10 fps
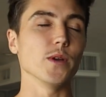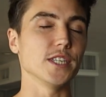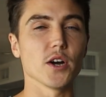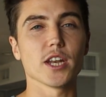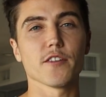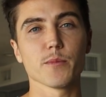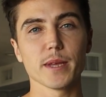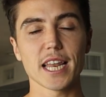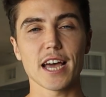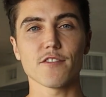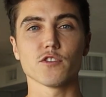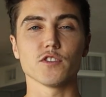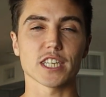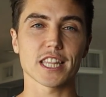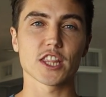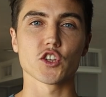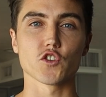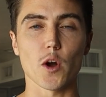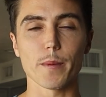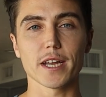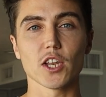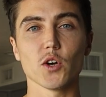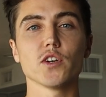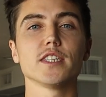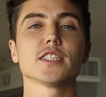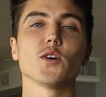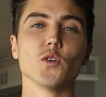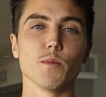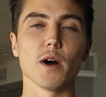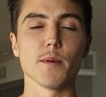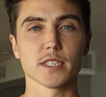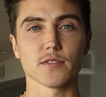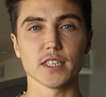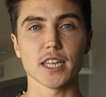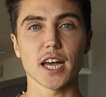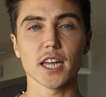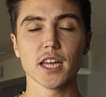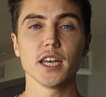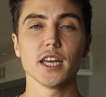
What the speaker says: We don't have to be left with just throbbing loins at all moments of the day